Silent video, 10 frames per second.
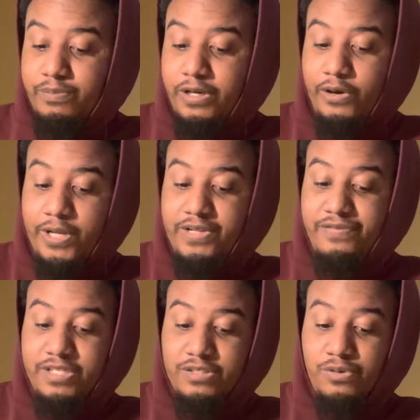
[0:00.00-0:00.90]
but all of
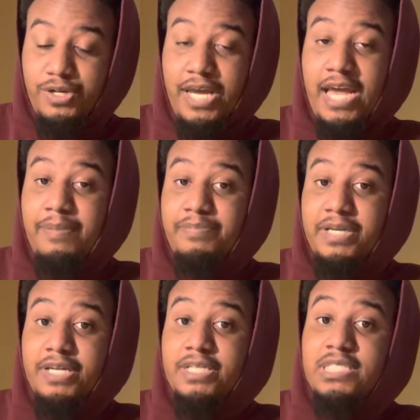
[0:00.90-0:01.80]
it is going to
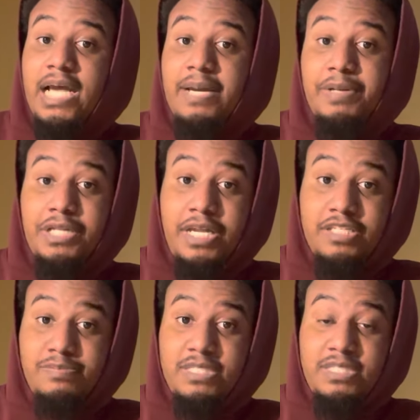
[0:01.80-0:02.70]
happen in a timing that
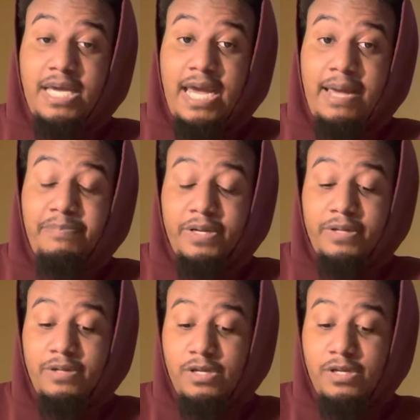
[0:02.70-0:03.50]
is meant to happen.